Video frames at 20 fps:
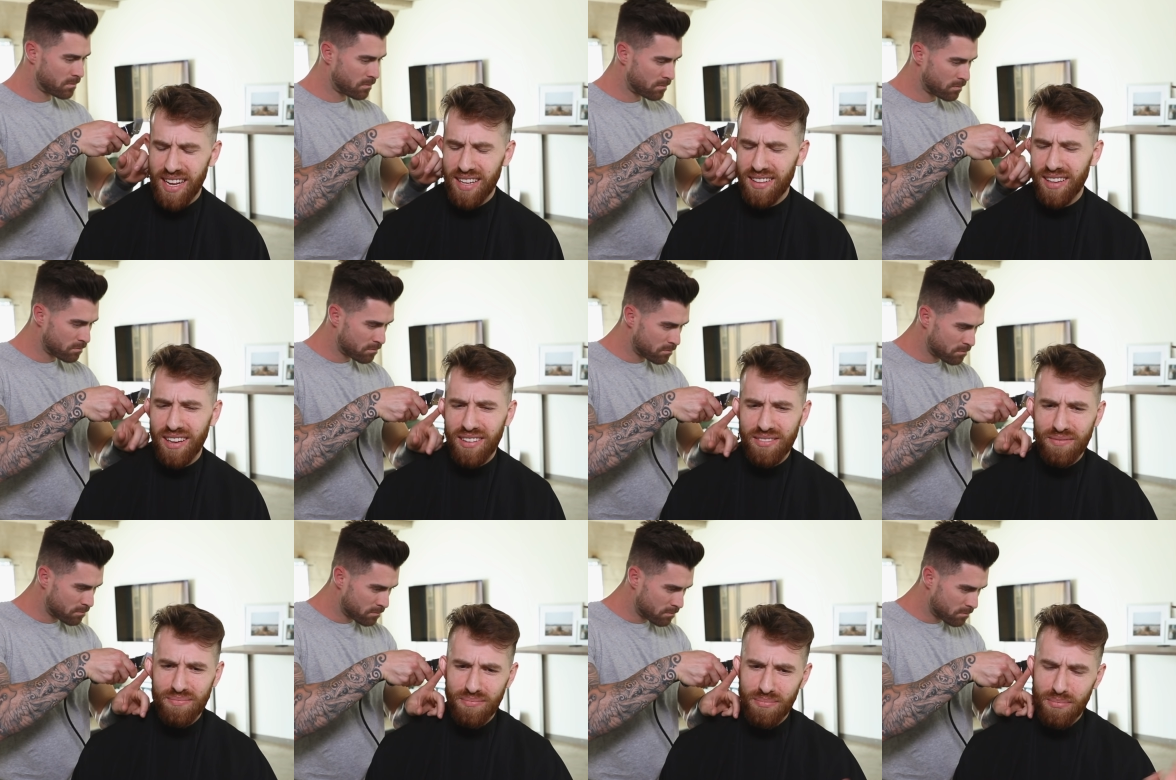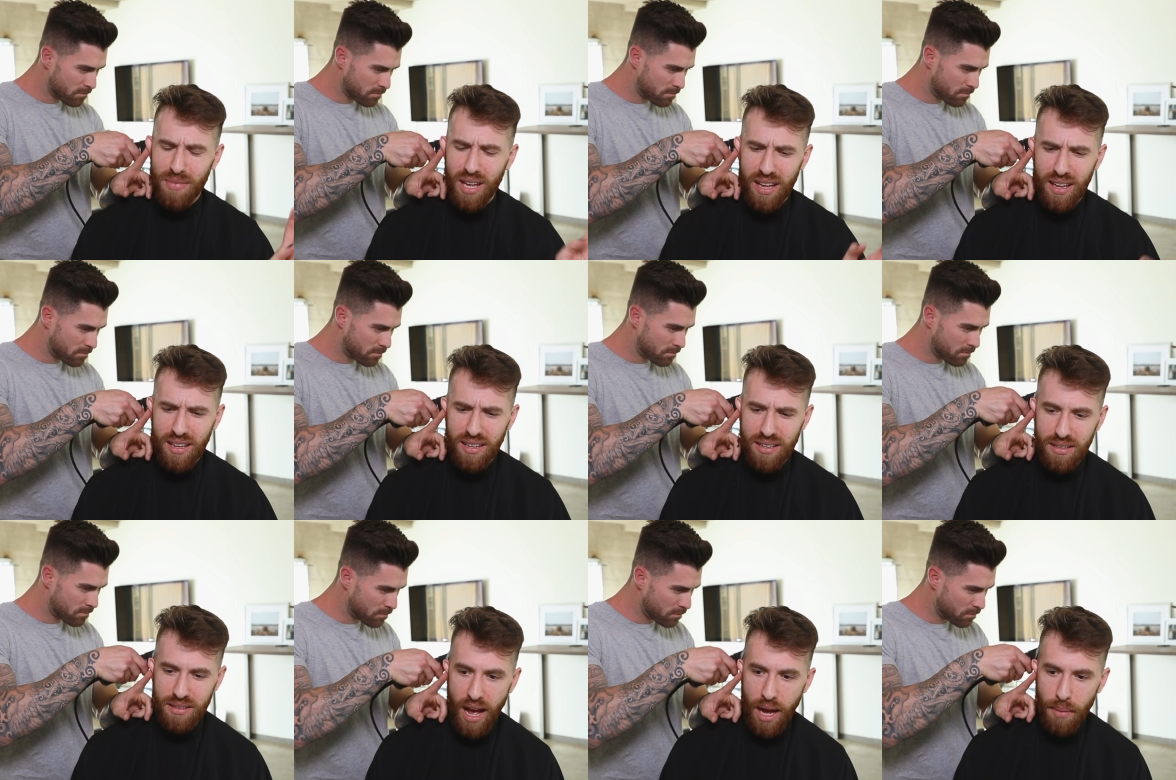Speaker 1: saying, like,
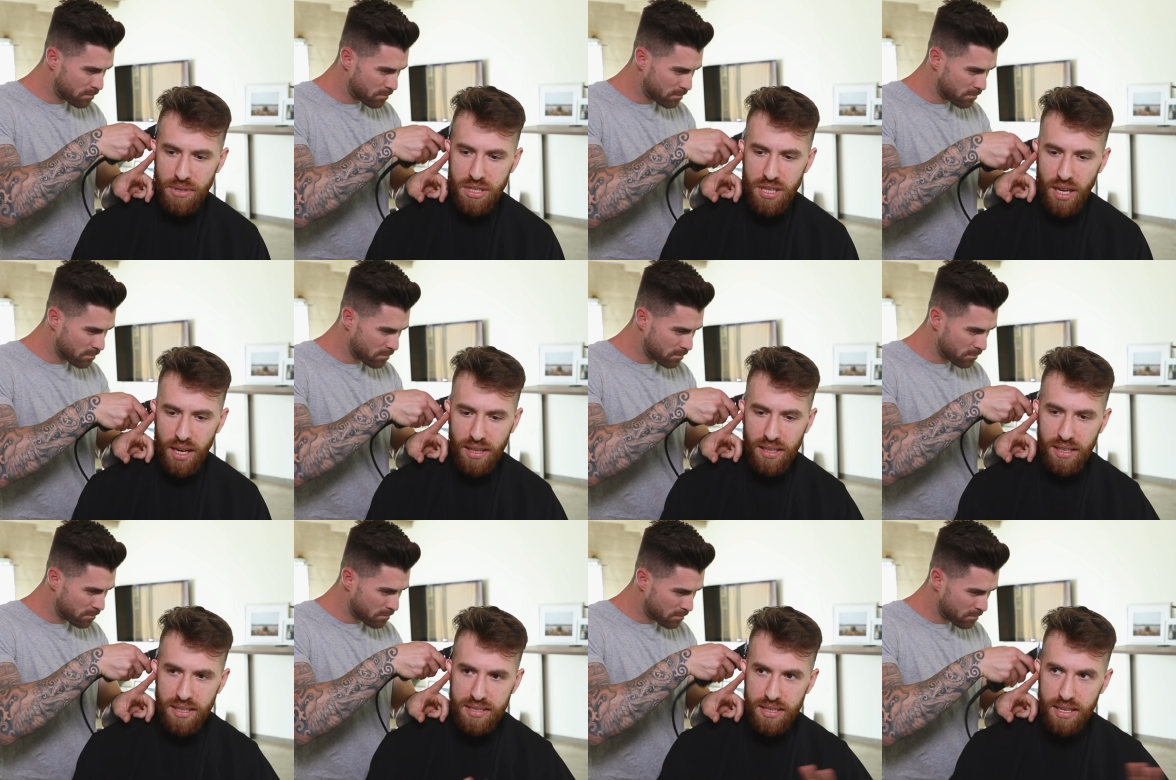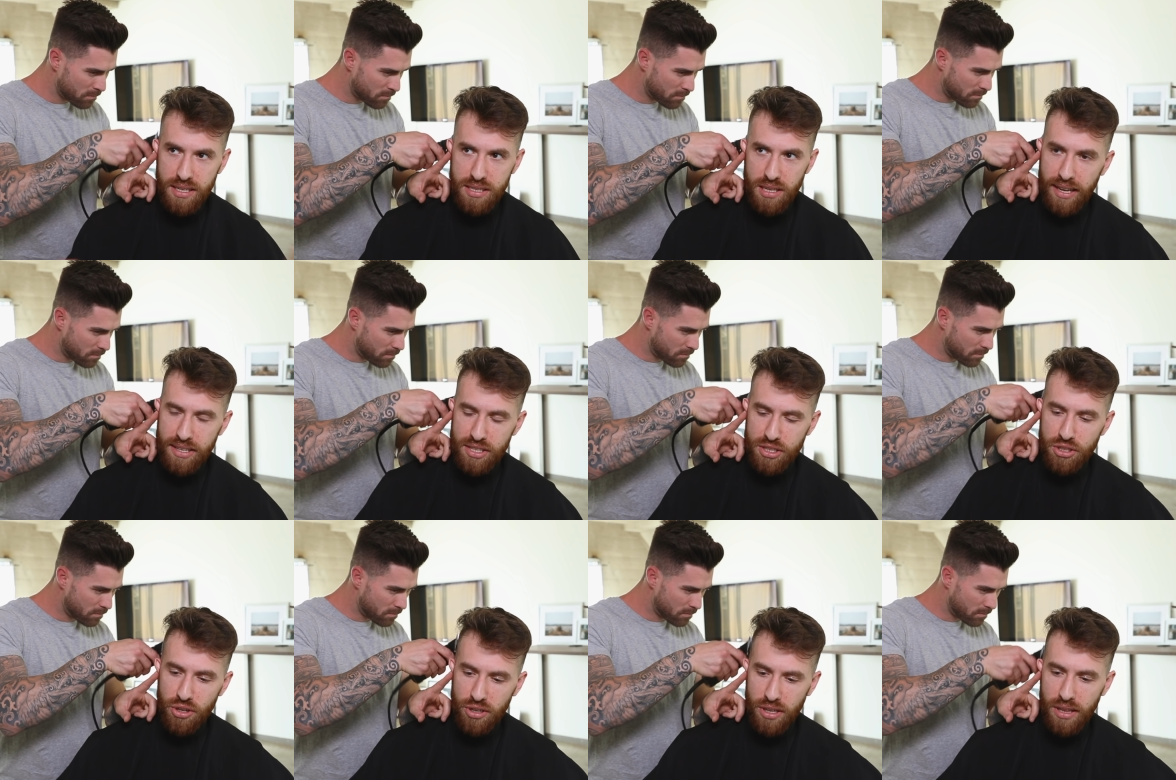man, I'm done listening to
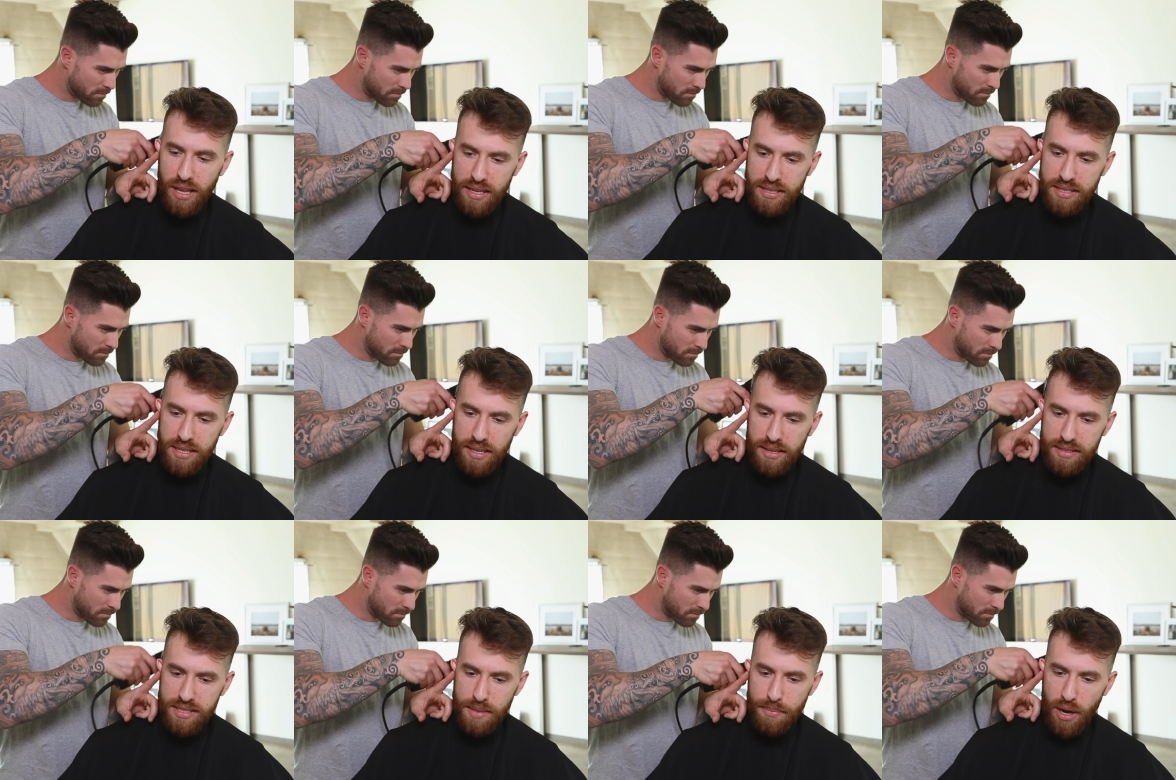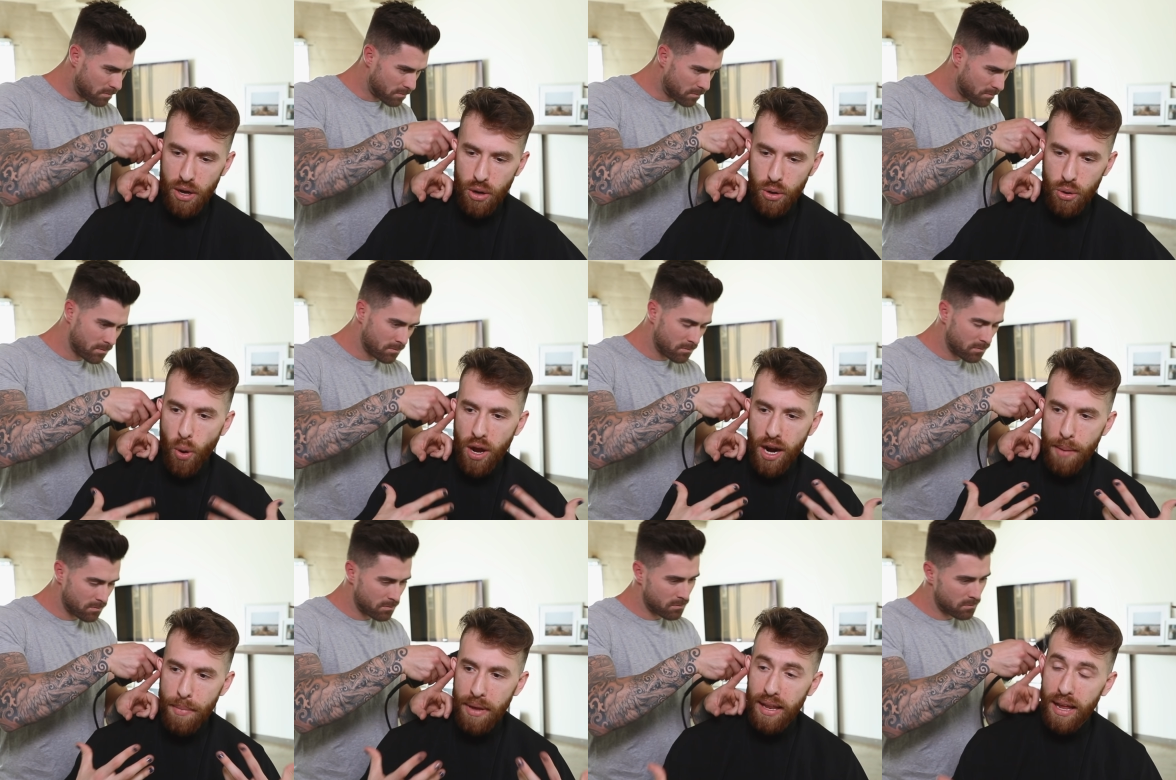external ideas about
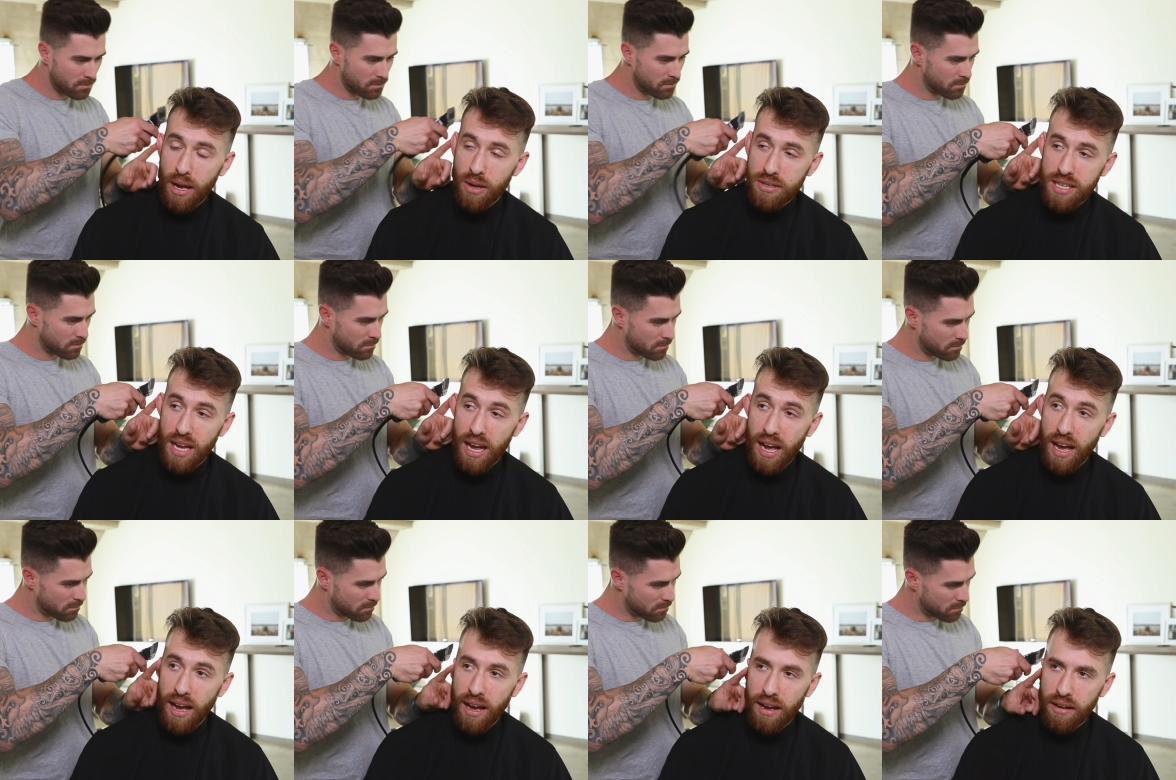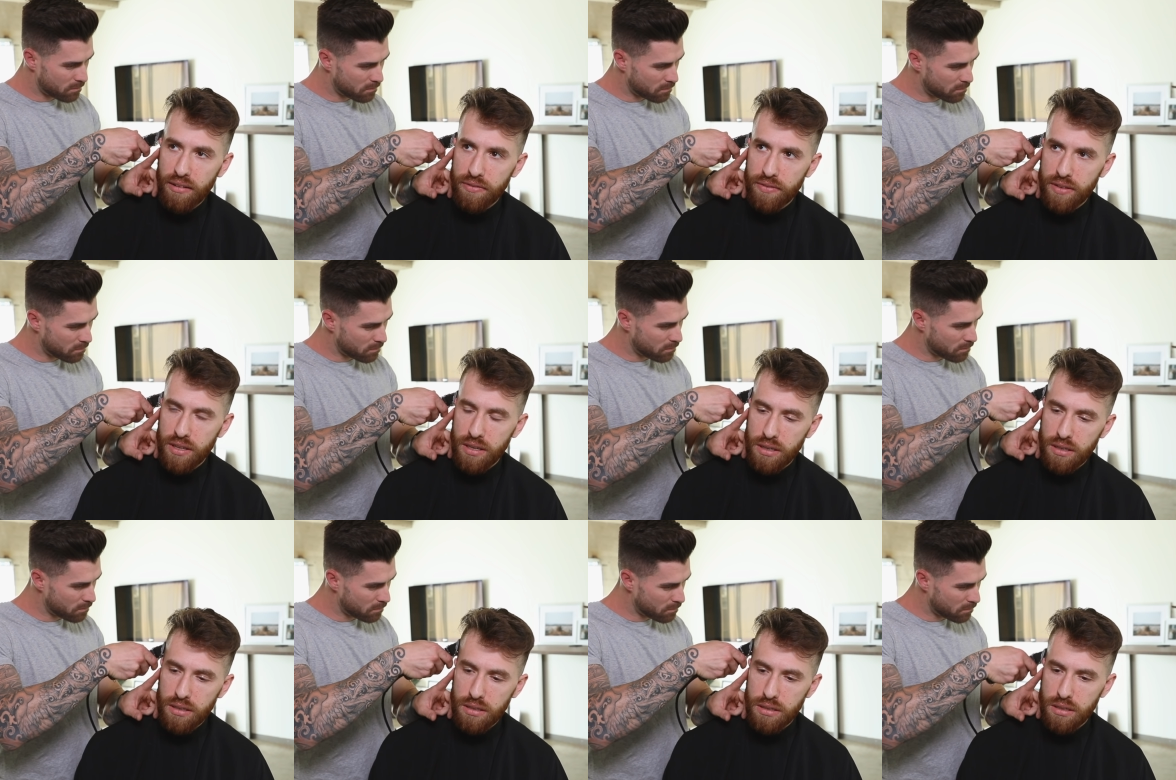what I'm allowed to have
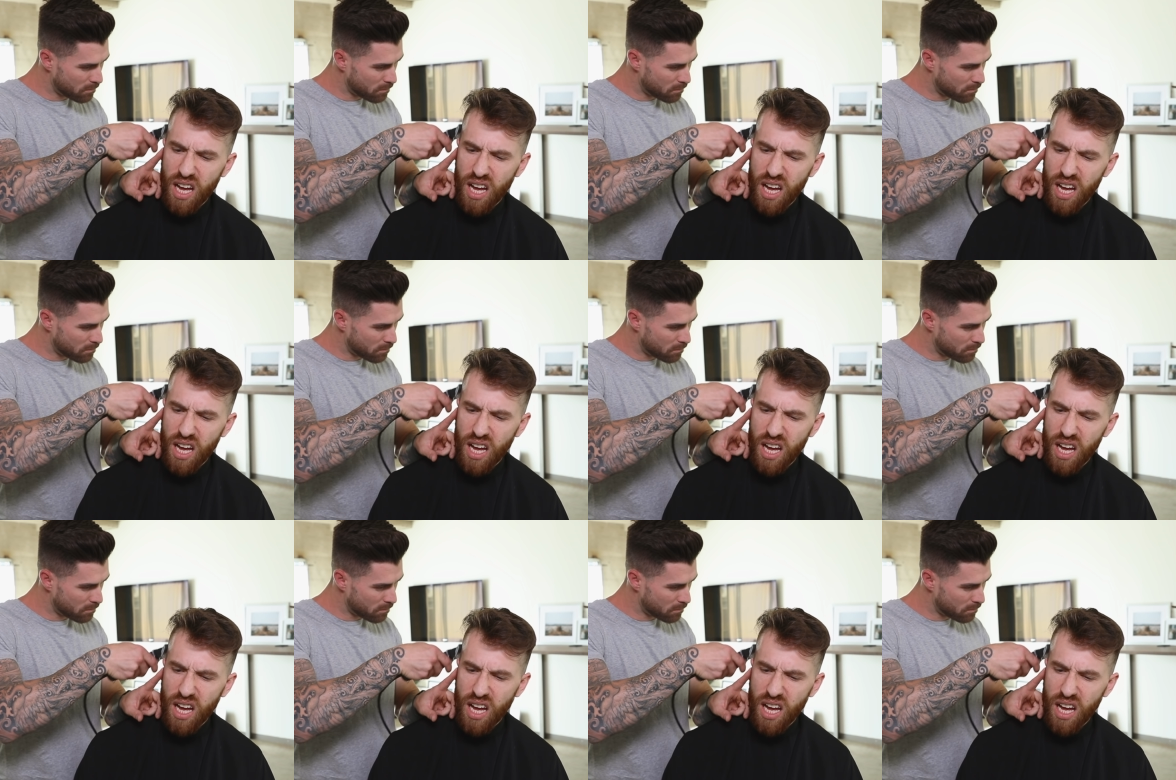and